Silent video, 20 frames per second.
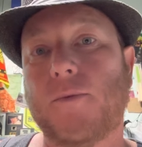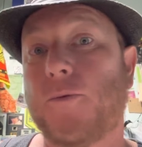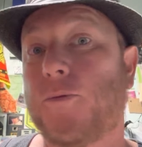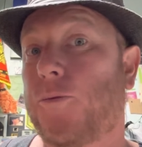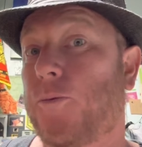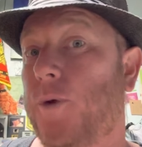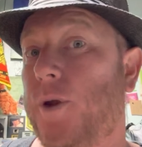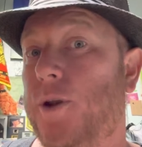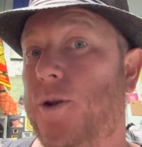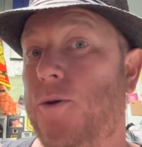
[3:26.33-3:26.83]

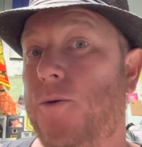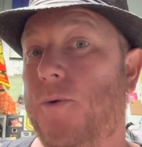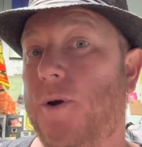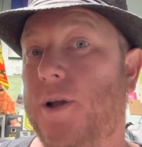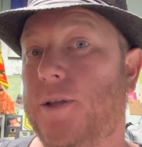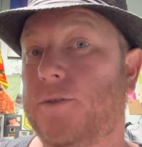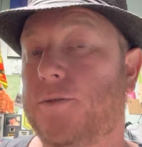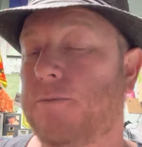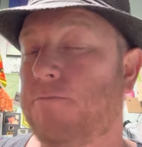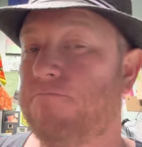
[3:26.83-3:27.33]
3 new
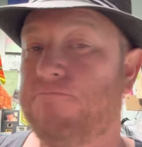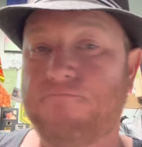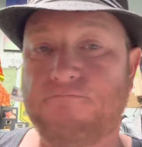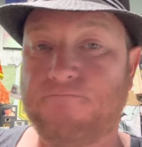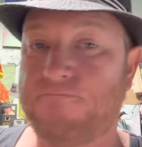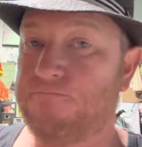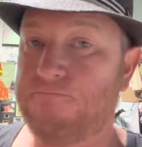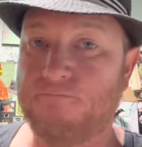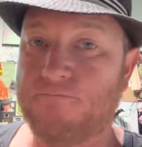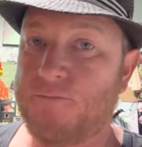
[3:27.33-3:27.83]
ones.
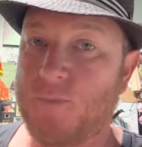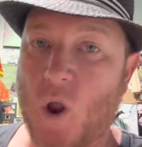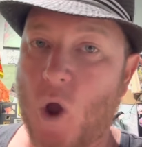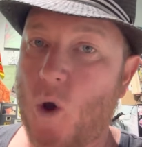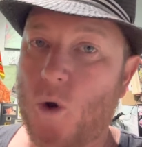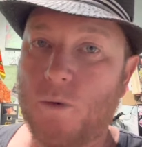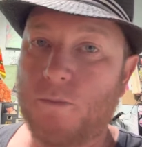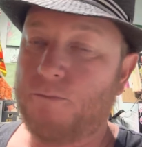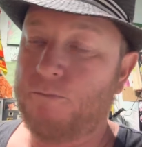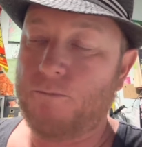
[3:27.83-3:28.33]

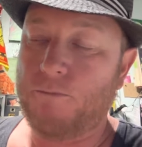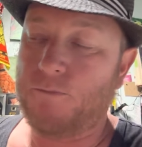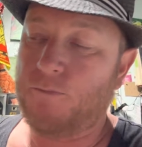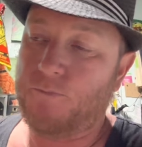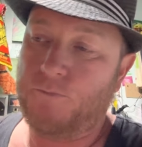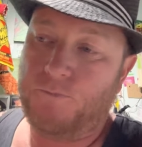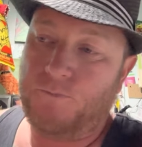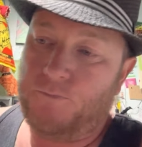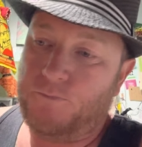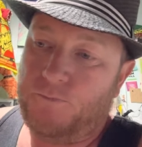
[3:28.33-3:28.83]

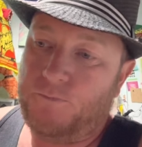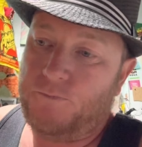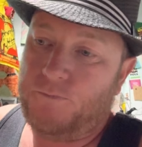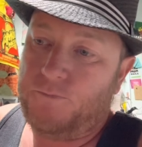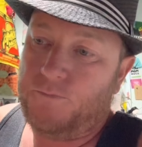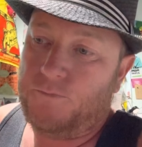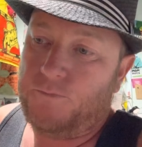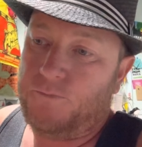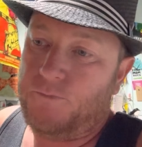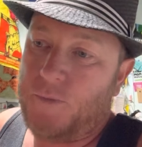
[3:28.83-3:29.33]

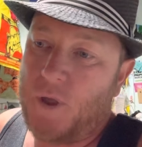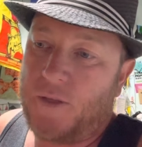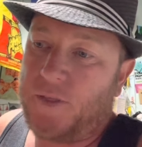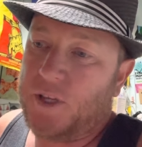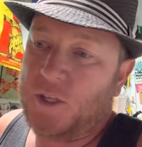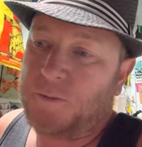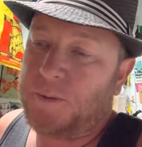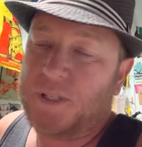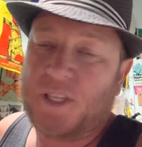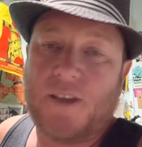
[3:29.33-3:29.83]

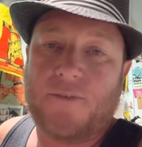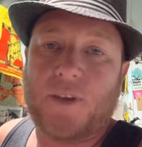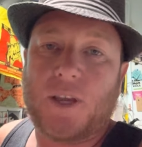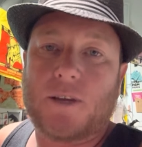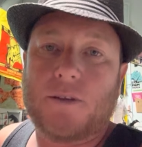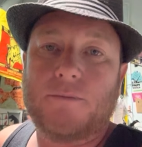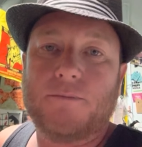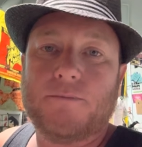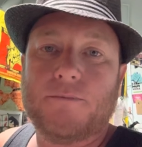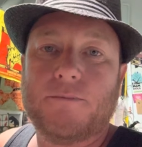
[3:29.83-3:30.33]
Nothing
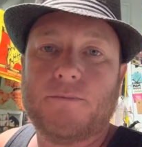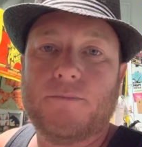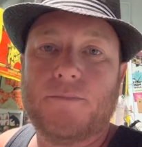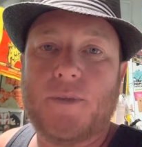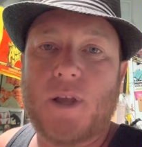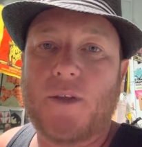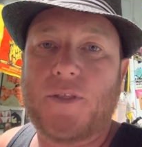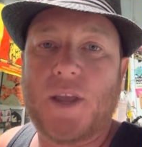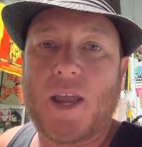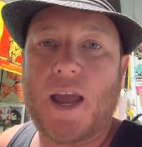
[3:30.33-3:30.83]
specific.
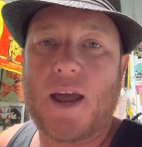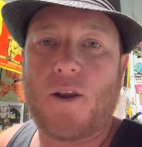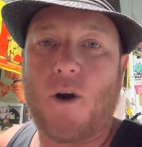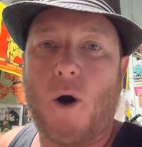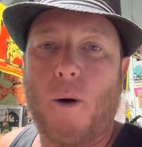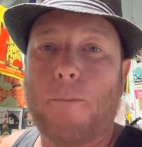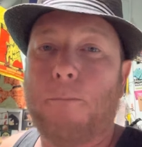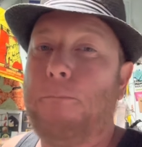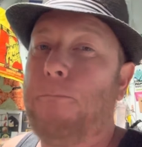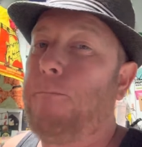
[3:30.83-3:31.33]
Nothing at
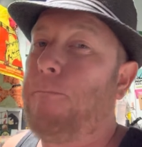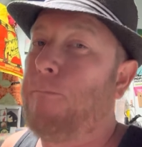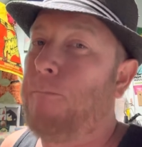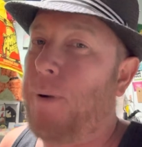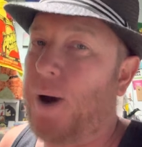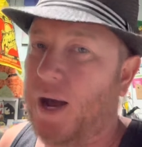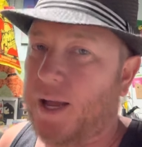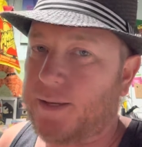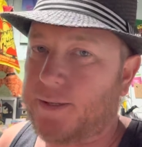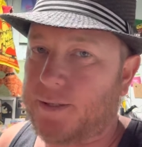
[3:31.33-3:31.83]
all.
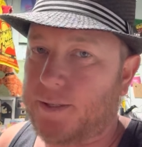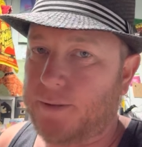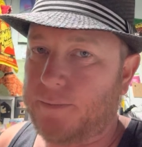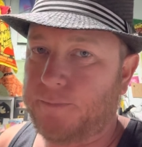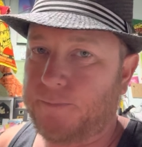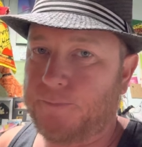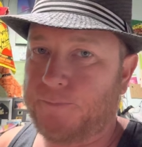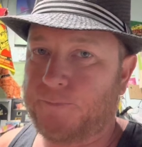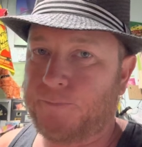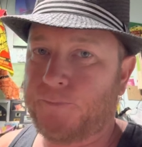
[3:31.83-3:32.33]
But
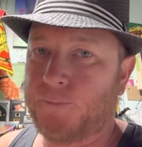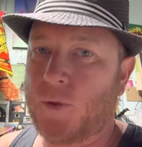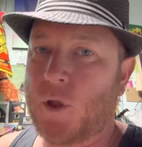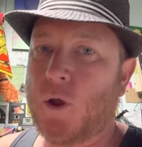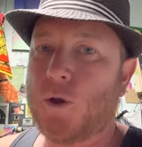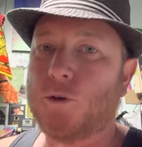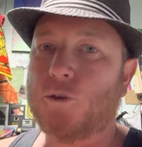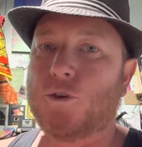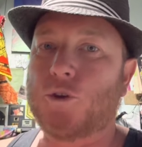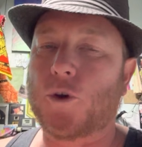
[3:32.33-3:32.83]

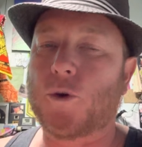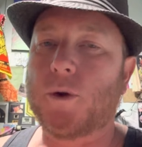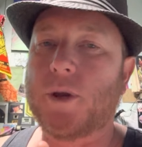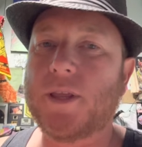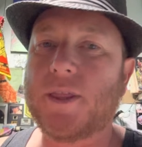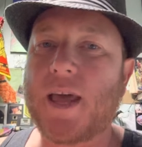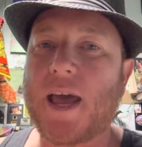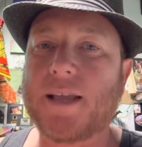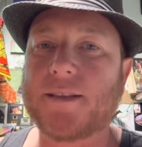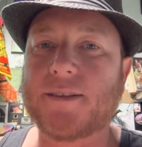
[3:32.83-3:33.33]

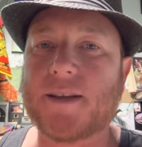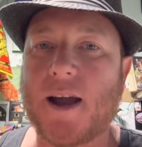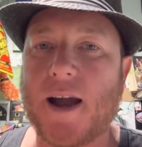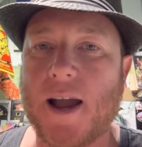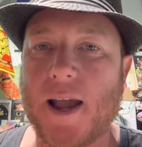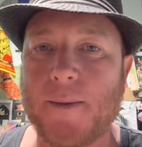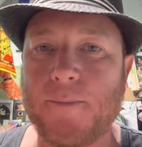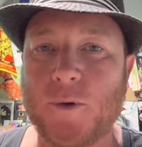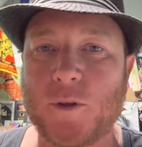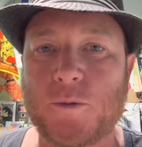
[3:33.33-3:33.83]
during that
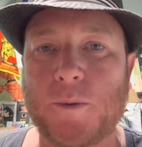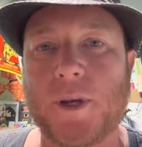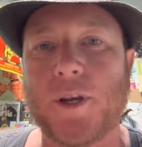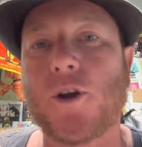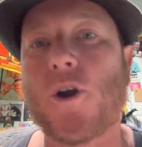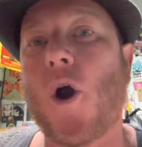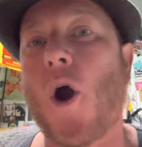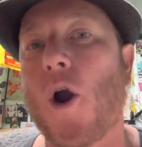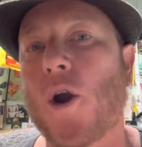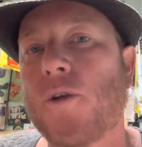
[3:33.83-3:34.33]
time was when
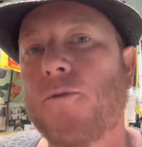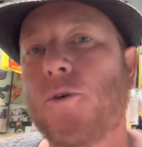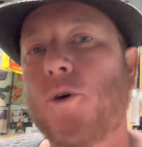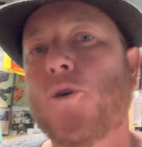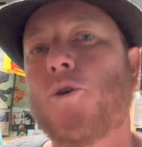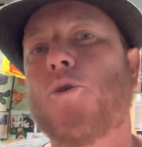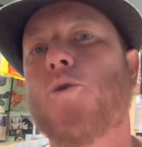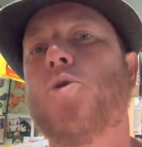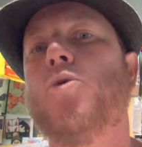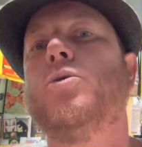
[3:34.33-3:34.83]
Carnival
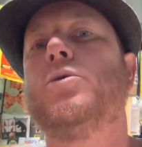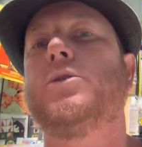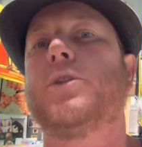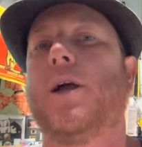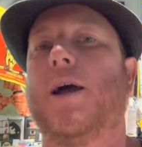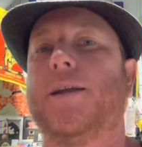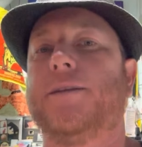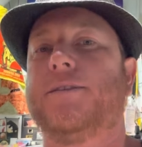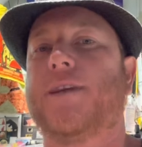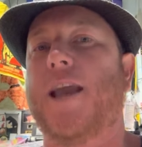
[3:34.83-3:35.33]
Cruise
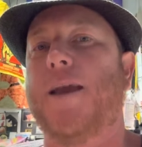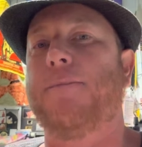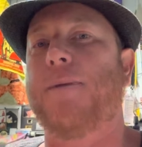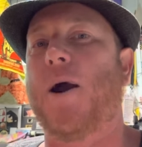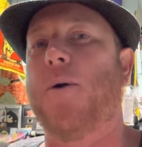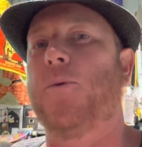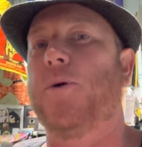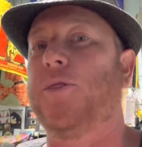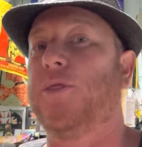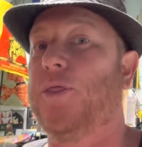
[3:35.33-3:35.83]
Lines came
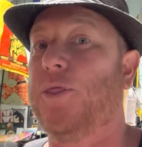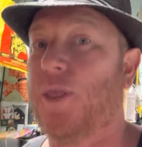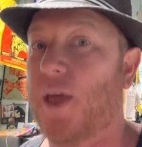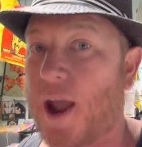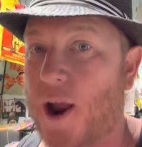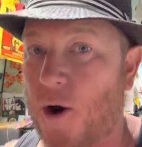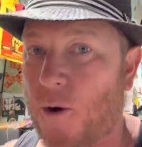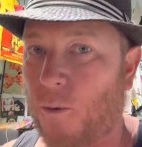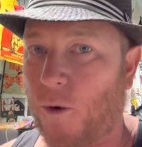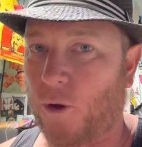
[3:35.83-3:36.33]
out with
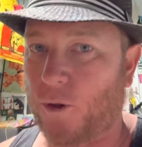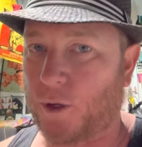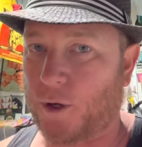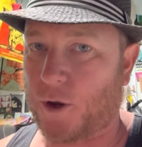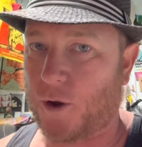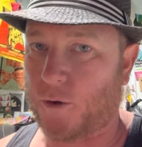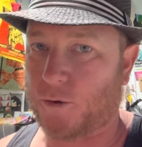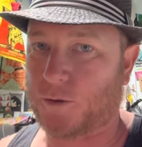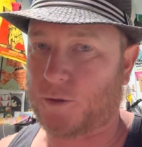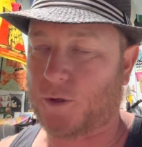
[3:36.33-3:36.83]
their roller
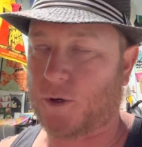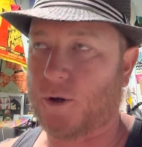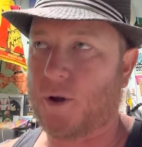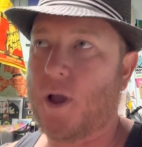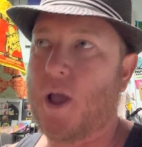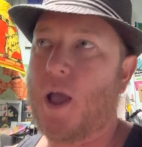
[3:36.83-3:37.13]
coaster.